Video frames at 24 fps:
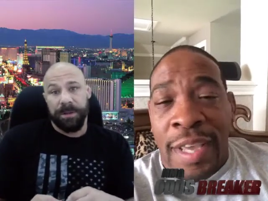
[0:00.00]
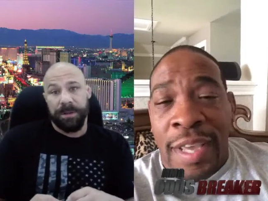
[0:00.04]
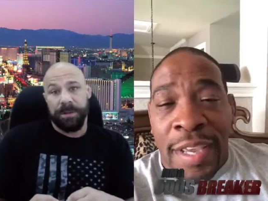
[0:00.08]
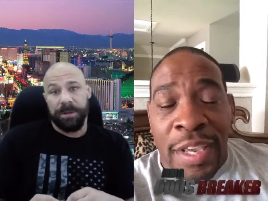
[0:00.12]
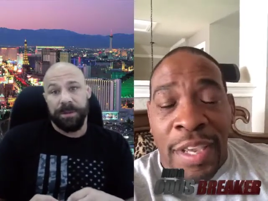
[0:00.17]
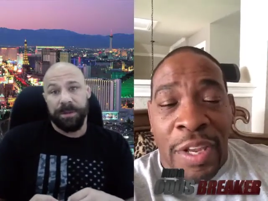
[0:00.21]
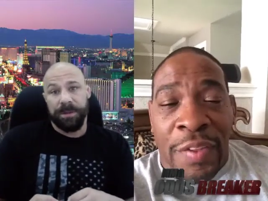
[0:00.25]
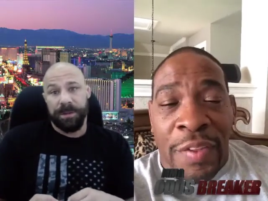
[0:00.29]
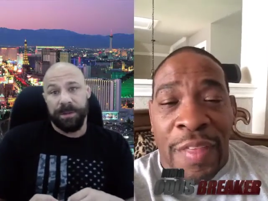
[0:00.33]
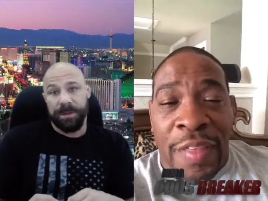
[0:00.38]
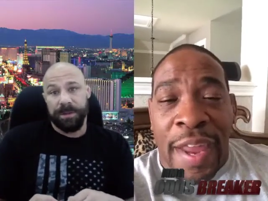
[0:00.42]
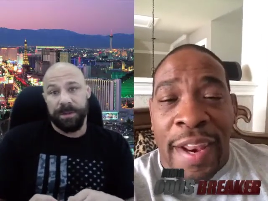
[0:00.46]

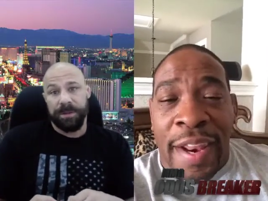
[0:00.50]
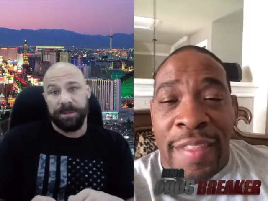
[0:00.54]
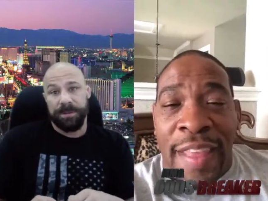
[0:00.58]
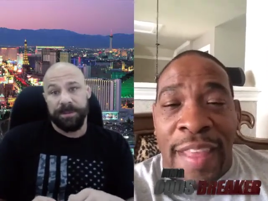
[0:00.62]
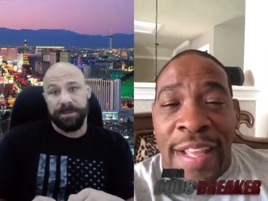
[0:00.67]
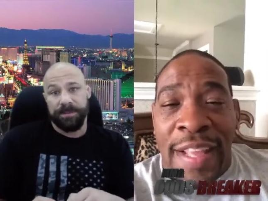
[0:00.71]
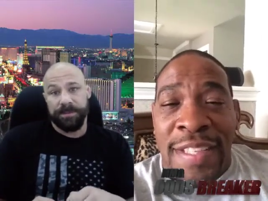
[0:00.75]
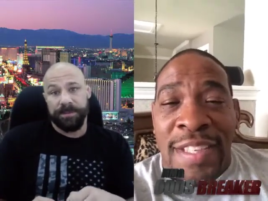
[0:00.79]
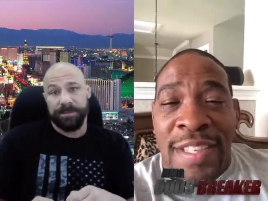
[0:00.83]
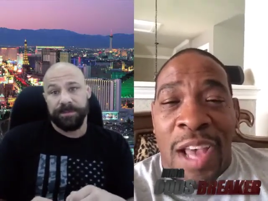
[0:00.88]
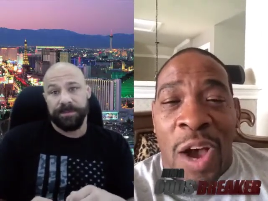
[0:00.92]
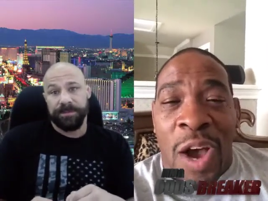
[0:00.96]
Speaker 1: you know that
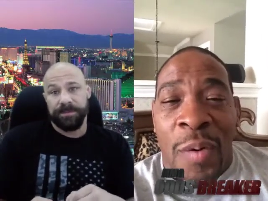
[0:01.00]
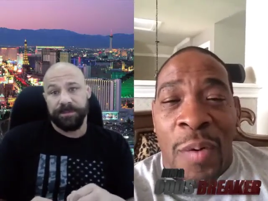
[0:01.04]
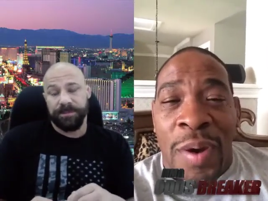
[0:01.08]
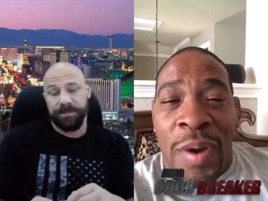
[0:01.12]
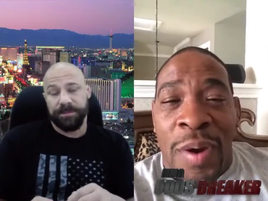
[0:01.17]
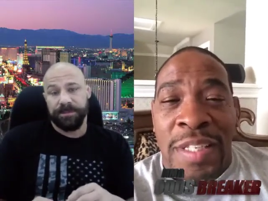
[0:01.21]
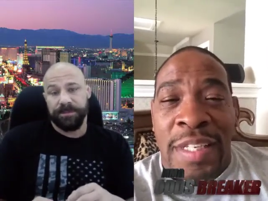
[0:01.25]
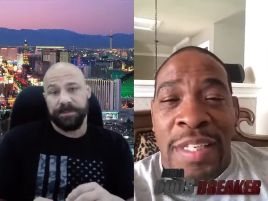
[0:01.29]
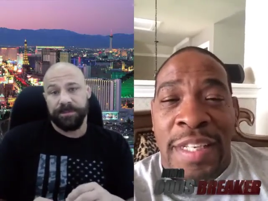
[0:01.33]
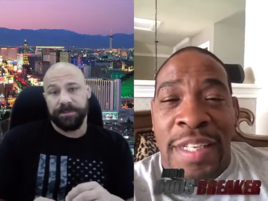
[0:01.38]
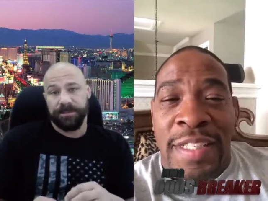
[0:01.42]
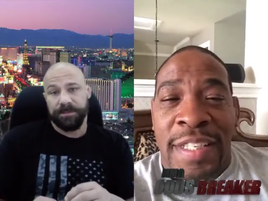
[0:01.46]
that's
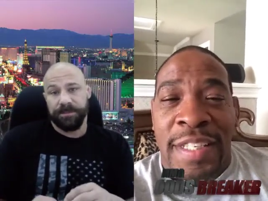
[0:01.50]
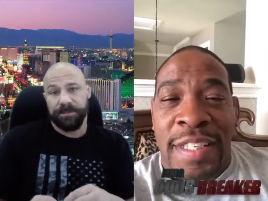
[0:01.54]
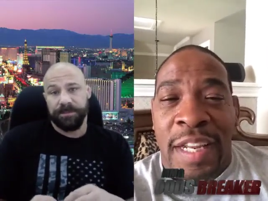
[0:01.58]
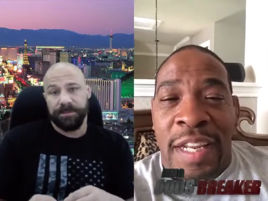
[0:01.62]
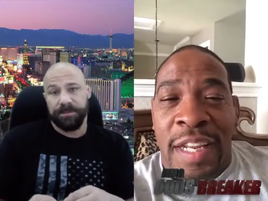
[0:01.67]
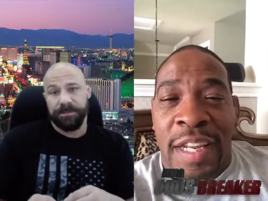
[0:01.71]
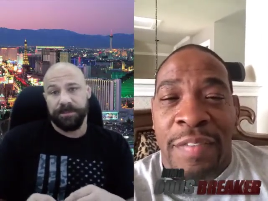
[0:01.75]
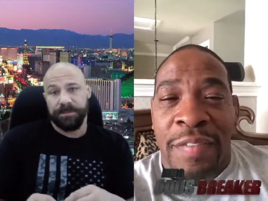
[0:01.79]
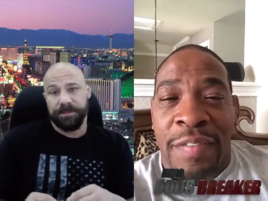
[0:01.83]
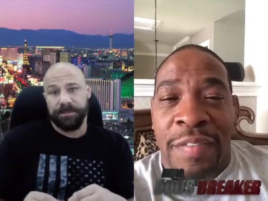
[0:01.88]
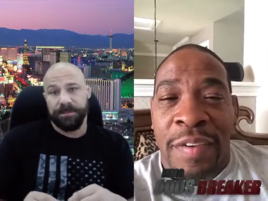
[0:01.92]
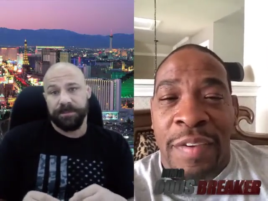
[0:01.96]
always an
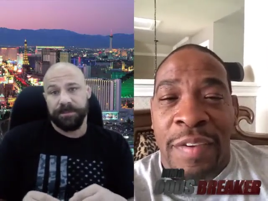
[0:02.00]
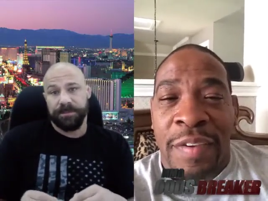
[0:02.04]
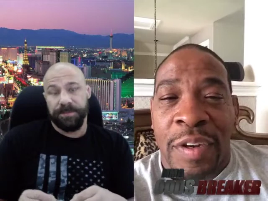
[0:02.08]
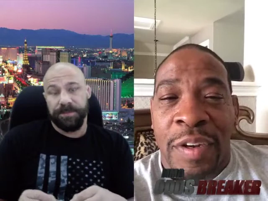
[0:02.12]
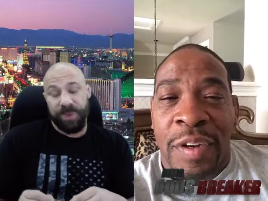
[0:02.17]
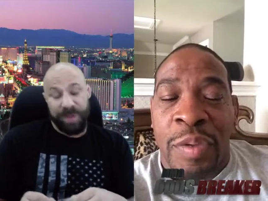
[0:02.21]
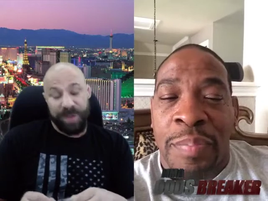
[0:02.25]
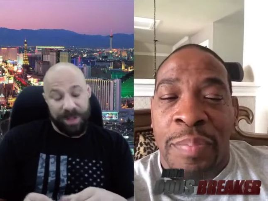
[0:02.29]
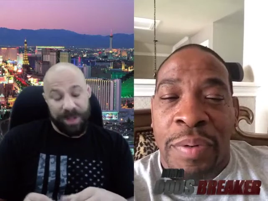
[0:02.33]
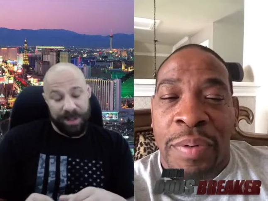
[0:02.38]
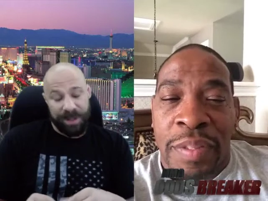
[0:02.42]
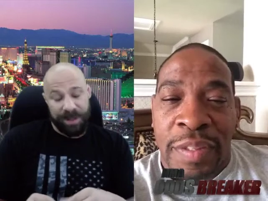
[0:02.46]
incentive. You know,
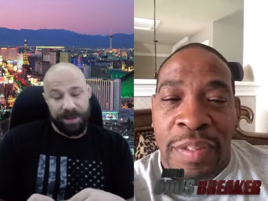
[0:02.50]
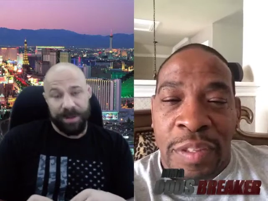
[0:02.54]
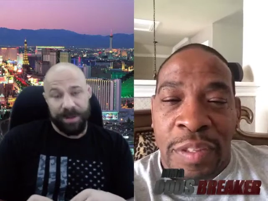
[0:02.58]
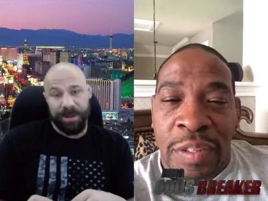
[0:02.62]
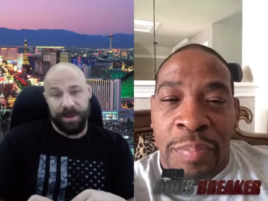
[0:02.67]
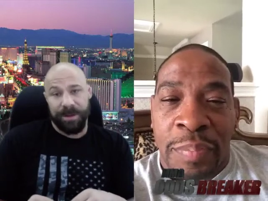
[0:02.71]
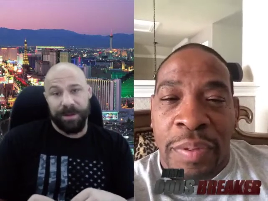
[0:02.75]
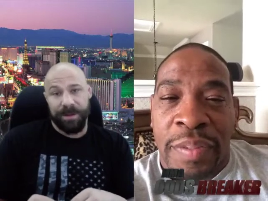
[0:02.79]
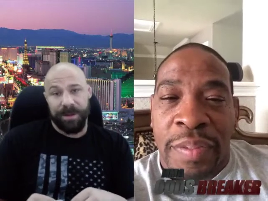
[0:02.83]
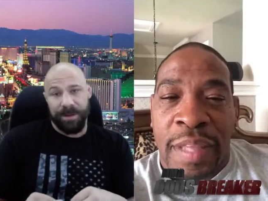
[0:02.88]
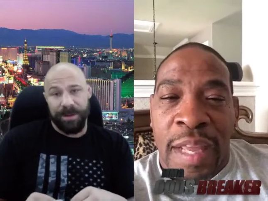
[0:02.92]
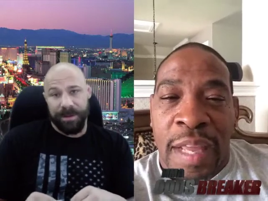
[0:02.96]
you put you
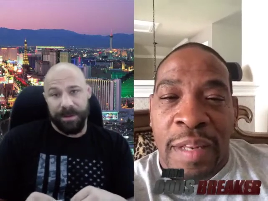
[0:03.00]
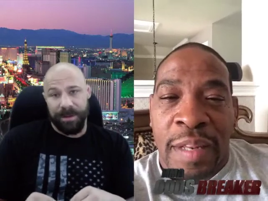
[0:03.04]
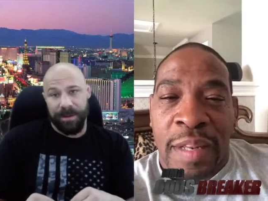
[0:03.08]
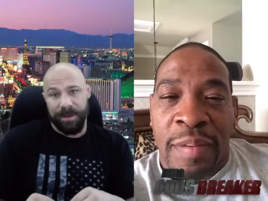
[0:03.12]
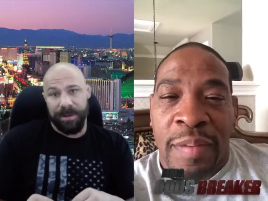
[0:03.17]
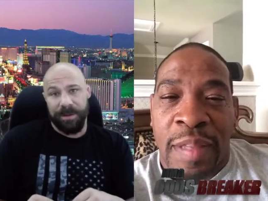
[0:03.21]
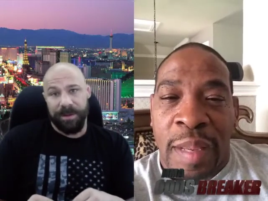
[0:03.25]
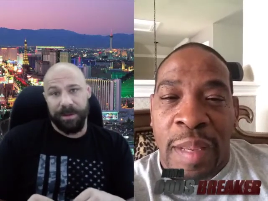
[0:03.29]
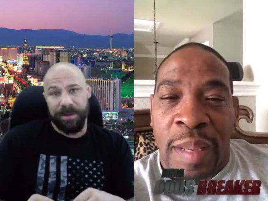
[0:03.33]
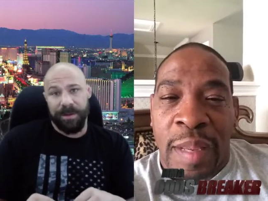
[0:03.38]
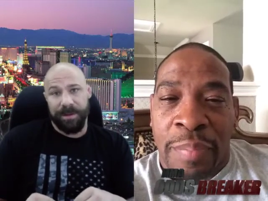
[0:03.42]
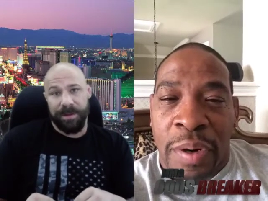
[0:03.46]
put
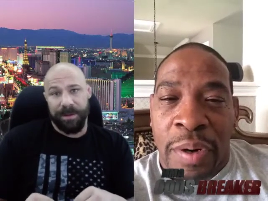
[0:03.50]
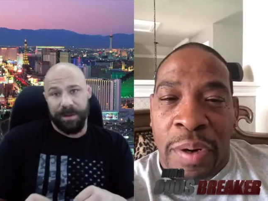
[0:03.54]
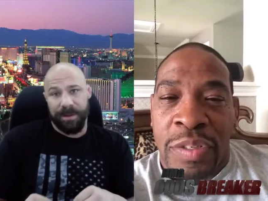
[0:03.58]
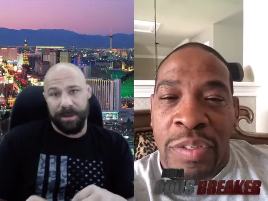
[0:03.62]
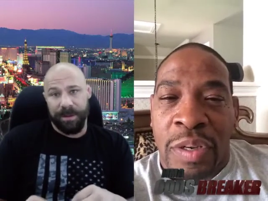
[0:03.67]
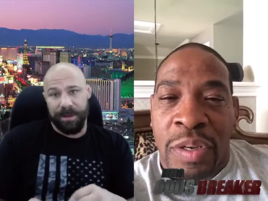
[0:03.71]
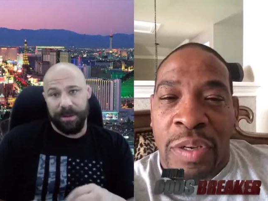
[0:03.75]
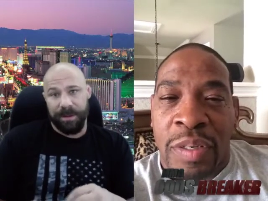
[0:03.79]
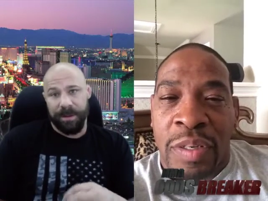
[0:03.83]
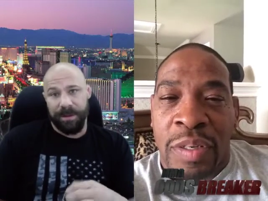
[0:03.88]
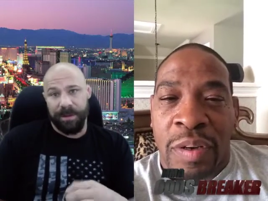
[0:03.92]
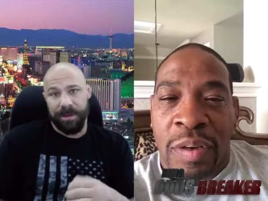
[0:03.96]
that that purse
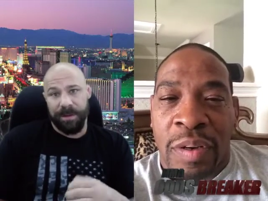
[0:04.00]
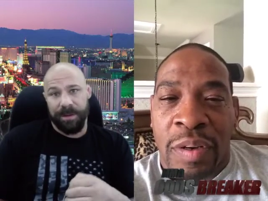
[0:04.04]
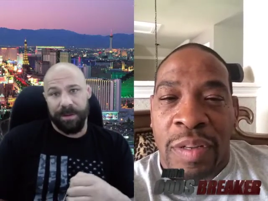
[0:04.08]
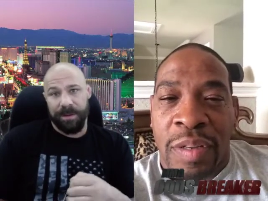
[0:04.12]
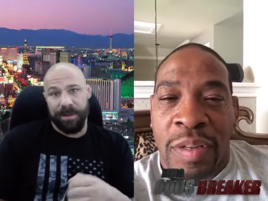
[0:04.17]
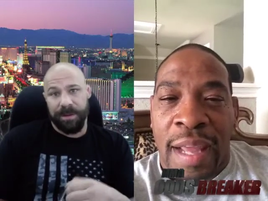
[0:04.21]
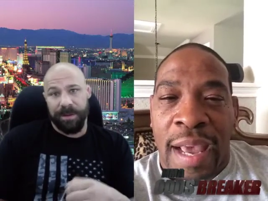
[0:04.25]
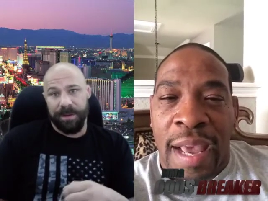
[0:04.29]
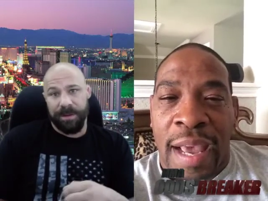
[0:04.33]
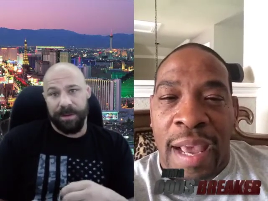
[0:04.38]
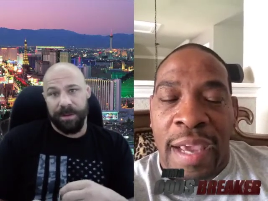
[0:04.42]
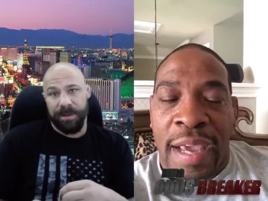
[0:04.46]
on the on the
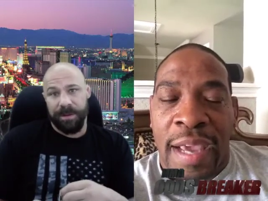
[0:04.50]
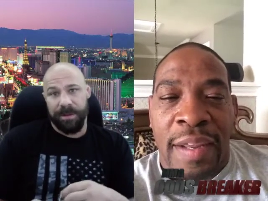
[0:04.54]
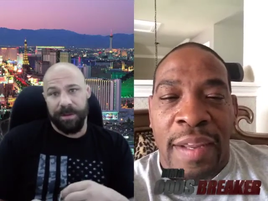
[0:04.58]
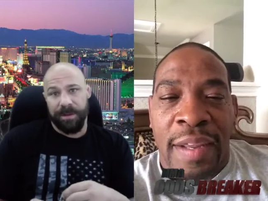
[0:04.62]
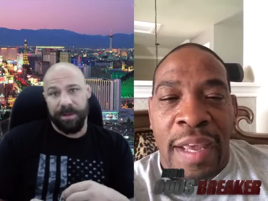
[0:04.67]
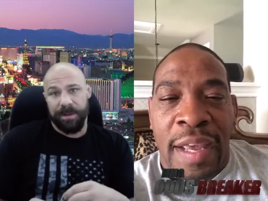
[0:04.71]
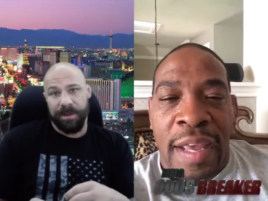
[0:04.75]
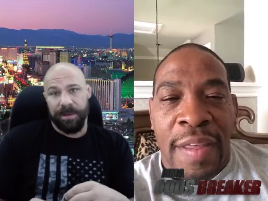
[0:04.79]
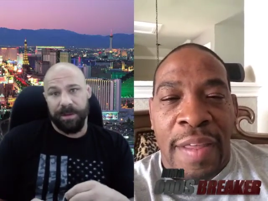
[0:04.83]
line.